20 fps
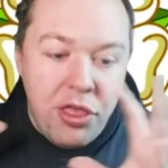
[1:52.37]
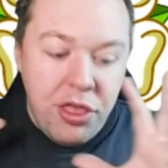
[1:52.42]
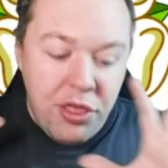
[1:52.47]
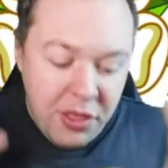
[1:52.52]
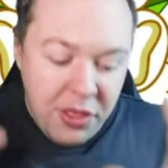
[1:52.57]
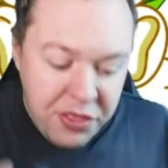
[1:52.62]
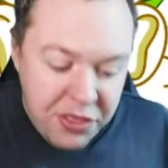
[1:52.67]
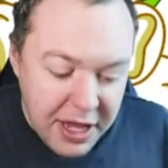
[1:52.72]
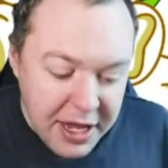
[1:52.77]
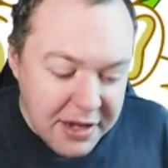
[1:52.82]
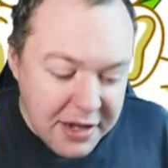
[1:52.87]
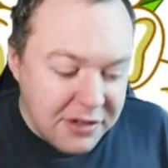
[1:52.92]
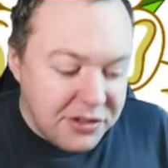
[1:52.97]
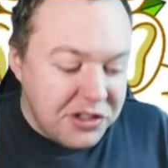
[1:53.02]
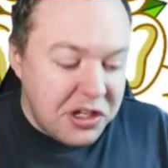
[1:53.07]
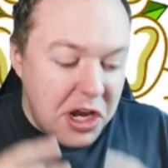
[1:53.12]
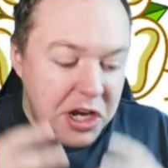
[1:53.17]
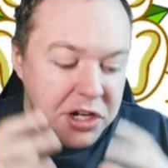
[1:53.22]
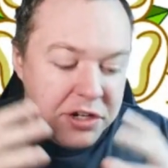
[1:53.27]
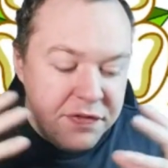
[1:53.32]

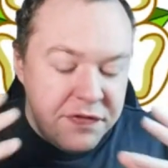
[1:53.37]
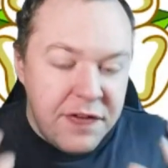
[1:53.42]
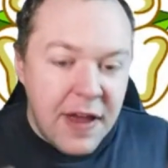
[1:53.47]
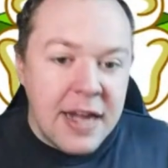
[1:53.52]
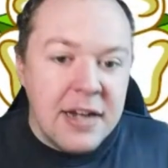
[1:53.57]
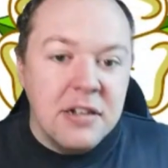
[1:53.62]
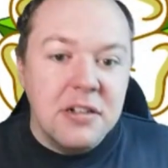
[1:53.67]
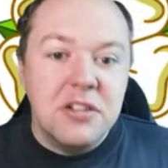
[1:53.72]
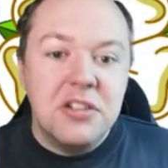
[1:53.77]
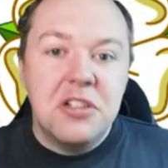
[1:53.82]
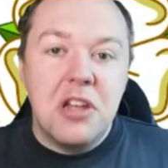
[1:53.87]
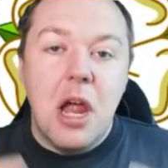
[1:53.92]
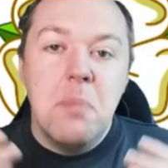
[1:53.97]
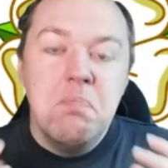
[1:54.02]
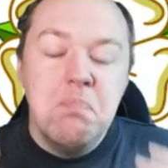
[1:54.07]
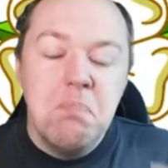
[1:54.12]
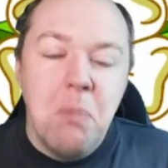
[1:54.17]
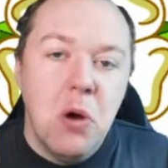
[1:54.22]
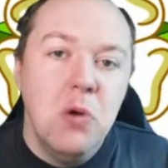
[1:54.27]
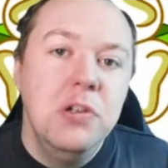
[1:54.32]
Things and events
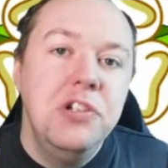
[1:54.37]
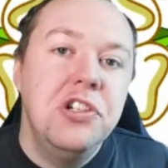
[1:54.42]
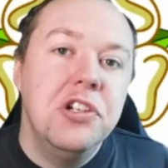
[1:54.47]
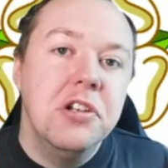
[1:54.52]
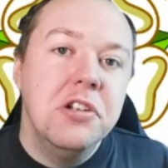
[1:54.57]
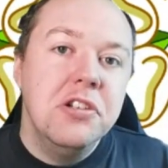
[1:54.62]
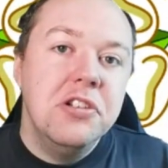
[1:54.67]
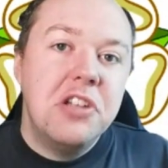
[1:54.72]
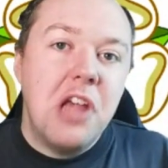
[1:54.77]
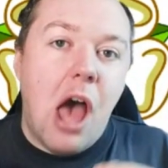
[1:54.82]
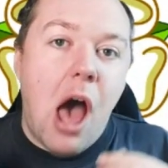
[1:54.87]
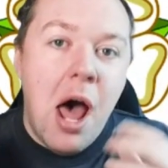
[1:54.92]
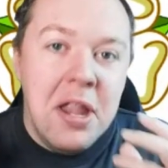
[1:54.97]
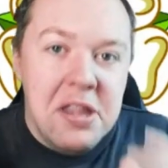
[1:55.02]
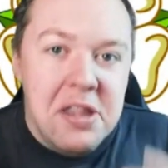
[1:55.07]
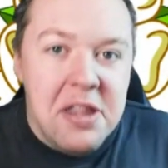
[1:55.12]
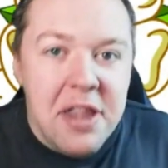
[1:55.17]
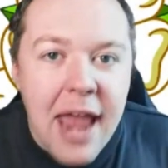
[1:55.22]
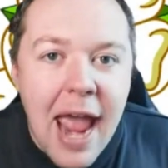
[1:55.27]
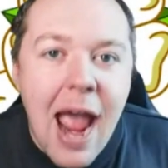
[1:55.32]
and motions are
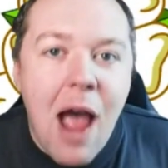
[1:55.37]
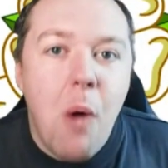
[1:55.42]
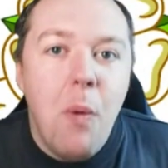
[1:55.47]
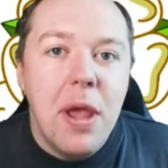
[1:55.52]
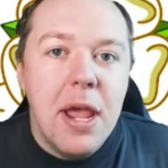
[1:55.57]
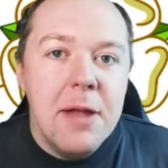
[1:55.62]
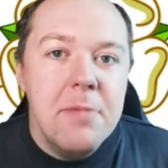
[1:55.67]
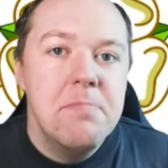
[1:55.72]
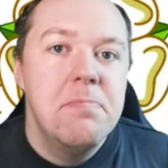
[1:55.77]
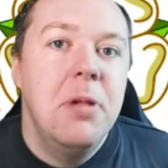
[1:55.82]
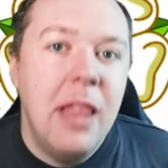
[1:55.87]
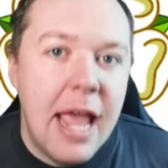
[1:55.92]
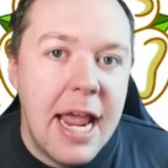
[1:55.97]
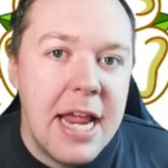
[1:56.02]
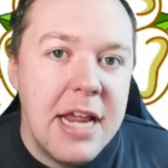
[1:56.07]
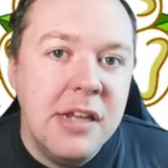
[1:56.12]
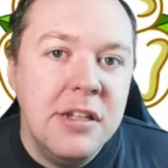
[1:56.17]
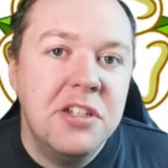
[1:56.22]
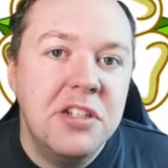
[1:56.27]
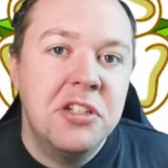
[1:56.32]
now in
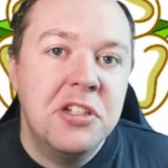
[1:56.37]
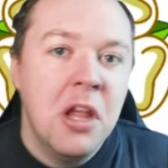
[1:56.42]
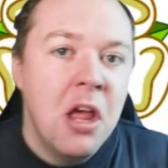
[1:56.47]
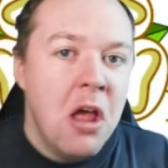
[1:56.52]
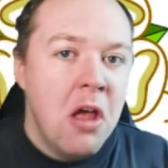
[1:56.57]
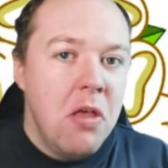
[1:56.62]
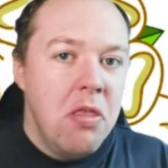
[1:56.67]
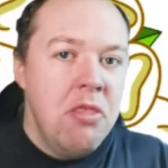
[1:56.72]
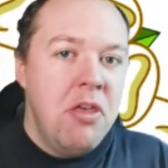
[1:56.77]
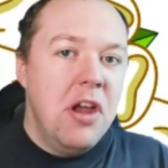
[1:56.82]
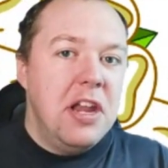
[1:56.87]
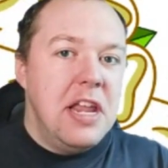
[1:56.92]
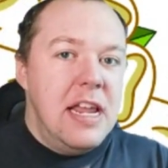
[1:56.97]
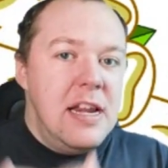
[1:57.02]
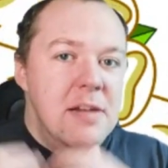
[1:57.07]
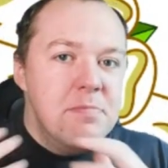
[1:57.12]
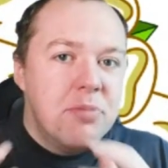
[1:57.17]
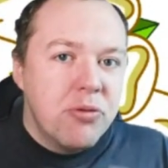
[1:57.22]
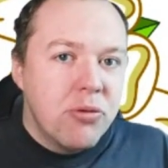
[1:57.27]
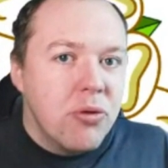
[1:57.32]
place that
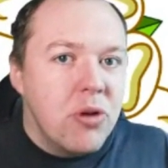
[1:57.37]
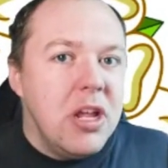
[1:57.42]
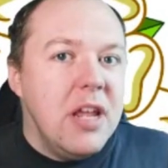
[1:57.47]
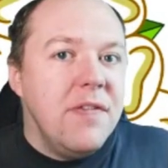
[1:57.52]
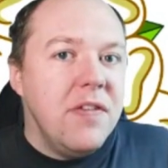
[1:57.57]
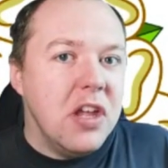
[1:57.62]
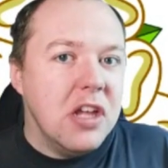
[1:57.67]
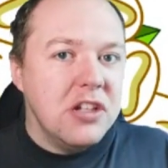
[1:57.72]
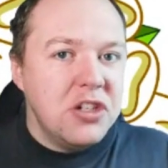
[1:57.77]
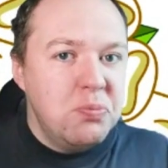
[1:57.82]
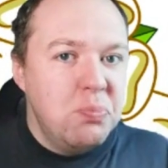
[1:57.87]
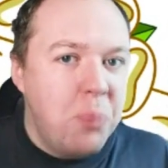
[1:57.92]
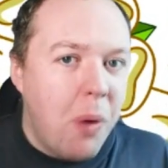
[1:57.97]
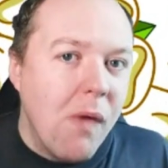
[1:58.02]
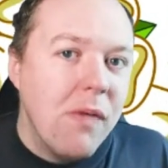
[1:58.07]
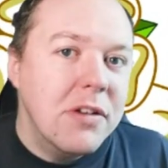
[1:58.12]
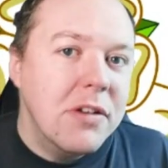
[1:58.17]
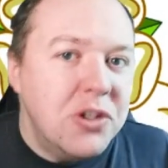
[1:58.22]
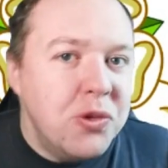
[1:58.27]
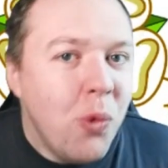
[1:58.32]
in previous
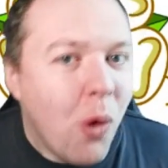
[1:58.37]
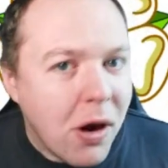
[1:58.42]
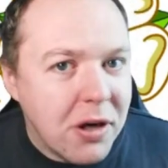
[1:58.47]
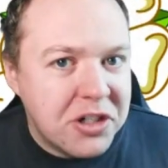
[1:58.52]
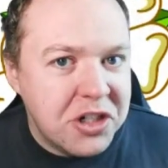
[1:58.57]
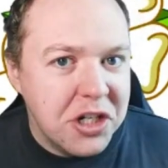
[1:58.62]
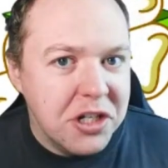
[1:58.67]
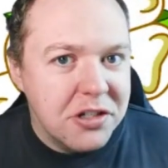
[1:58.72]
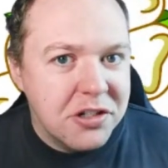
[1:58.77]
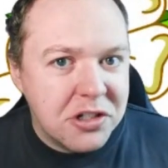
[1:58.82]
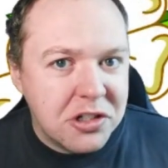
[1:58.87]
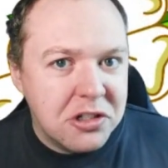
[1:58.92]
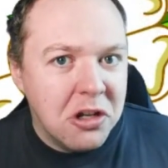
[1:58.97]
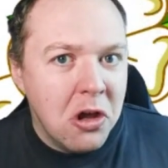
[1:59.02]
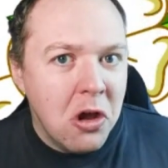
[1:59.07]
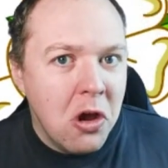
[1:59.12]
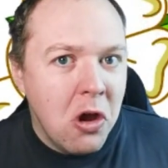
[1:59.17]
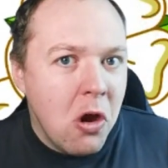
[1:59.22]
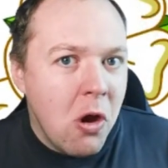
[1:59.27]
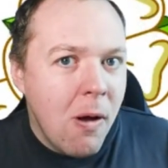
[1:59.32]
Boris watches
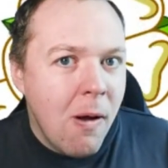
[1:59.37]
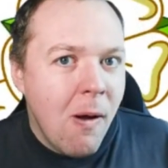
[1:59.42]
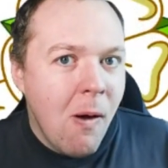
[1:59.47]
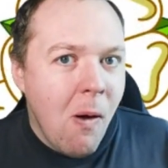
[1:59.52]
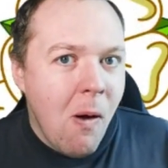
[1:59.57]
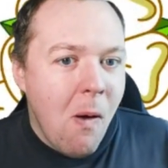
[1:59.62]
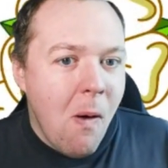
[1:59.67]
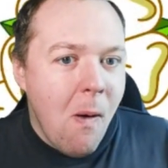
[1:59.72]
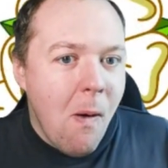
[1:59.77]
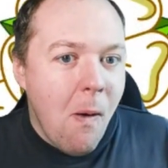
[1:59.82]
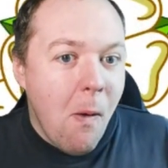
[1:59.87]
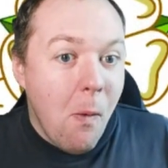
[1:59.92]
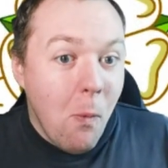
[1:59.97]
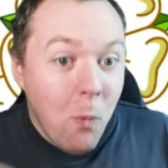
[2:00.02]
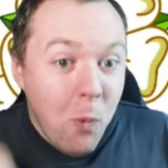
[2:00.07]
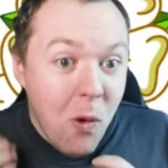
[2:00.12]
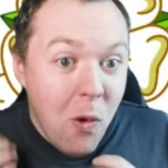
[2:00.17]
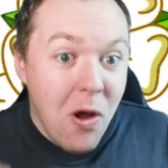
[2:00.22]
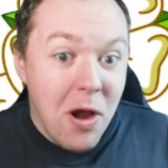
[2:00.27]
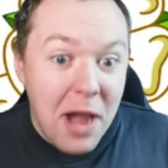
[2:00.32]

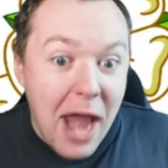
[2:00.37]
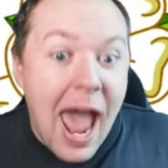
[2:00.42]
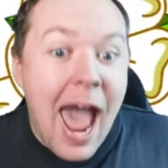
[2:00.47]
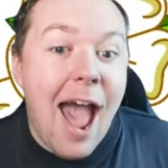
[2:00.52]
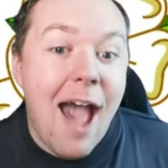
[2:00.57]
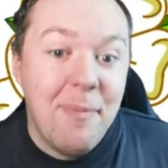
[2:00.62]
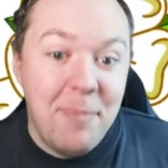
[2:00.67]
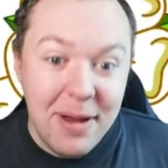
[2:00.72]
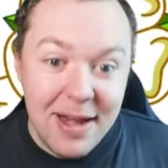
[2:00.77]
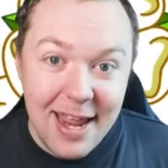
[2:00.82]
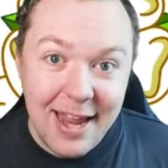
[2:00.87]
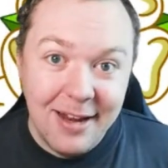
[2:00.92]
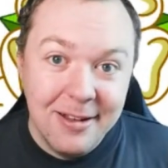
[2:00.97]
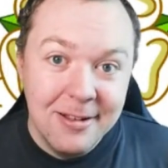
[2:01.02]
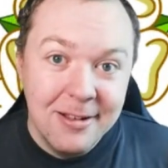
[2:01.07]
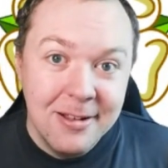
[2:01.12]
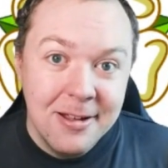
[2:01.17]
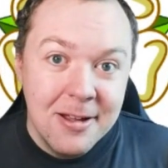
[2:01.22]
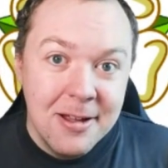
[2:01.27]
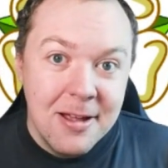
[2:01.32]
weren't happening.
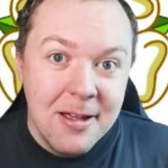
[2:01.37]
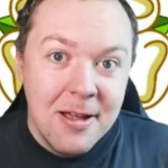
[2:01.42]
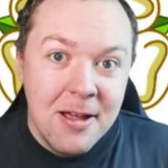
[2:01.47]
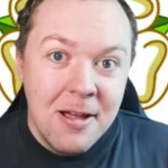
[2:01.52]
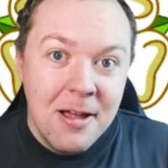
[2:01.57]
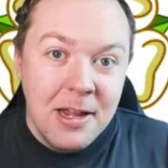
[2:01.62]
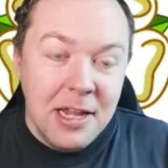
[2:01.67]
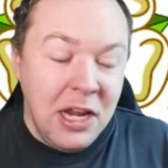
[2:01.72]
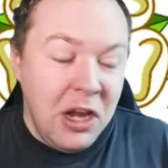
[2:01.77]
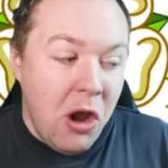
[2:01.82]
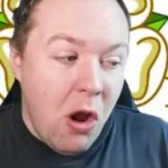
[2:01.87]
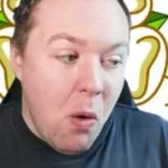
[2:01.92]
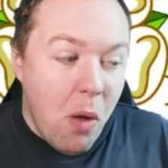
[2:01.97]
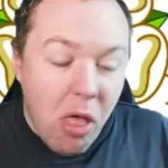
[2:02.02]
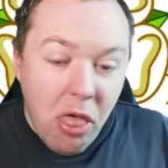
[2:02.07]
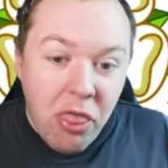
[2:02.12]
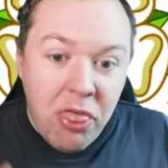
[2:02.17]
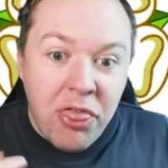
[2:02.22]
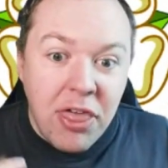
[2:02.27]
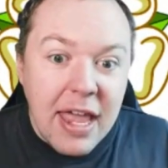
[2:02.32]
You know,
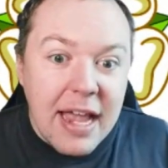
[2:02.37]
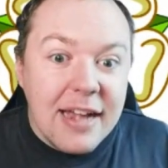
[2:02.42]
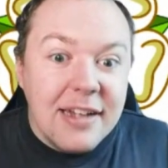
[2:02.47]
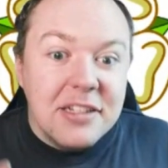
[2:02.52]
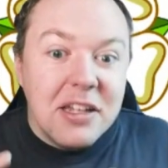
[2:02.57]
things